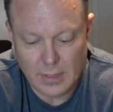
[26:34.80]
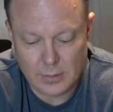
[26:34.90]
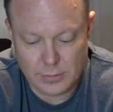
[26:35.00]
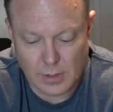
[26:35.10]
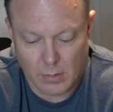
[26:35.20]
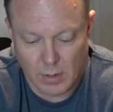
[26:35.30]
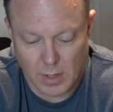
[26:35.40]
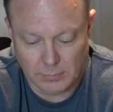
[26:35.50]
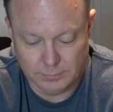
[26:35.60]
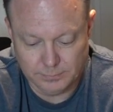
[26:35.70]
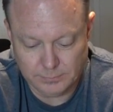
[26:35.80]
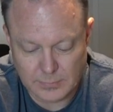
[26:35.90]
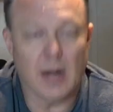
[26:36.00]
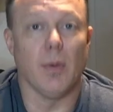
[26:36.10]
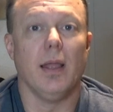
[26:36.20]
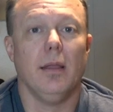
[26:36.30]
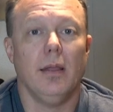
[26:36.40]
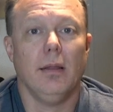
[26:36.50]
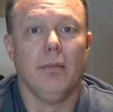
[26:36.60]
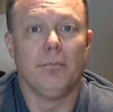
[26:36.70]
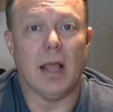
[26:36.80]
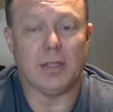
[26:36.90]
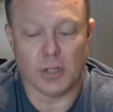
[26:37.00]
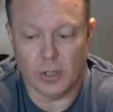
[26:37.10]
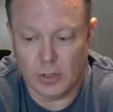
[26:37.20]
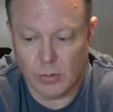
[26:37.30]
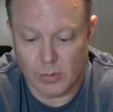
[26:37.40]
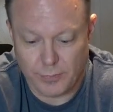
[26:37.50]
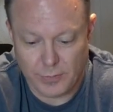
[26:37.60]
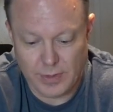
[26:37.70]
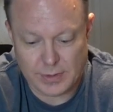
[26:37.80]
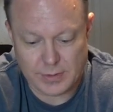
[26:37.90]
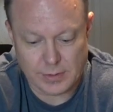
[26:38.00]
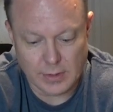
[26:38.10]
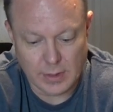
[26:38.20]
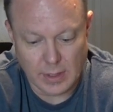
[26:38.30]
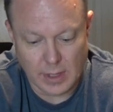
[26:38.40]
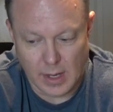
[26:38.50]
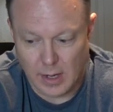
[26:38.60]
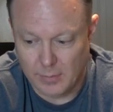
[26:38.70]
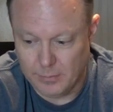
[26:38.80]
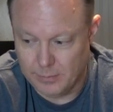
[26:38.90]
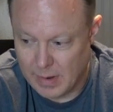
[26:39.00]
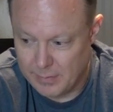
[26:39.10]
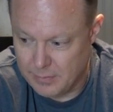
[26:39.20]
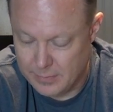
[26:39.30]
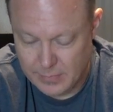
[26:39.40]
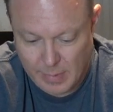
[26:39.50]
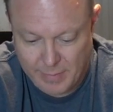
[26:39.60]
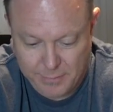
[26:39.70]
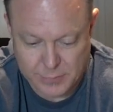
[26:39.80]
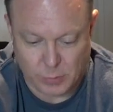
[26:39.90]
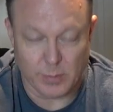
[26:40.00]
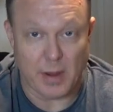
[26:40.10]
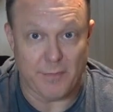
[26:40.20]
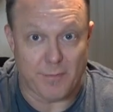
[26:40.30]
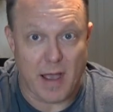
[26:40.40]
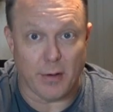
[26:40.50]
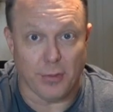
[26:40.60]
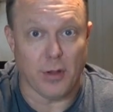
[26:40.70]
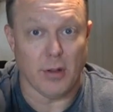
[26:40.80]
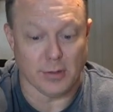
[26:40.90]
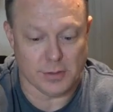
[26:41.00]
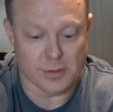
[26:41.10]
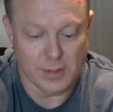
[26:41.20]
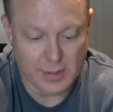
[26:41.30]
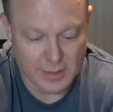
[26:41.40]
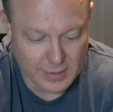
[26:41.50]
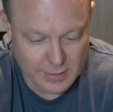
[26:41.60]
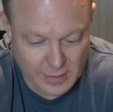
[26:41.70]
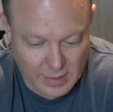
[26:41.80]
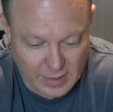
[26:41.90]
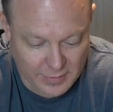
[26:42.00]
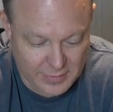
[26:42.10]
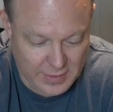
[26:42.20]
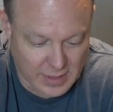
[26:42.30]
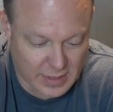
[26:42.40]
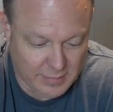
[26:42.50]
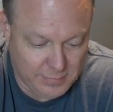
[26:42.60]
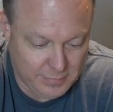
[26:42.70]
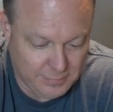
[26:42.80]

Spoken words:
So anyway, that's gonna do it for this. My final thoughts on the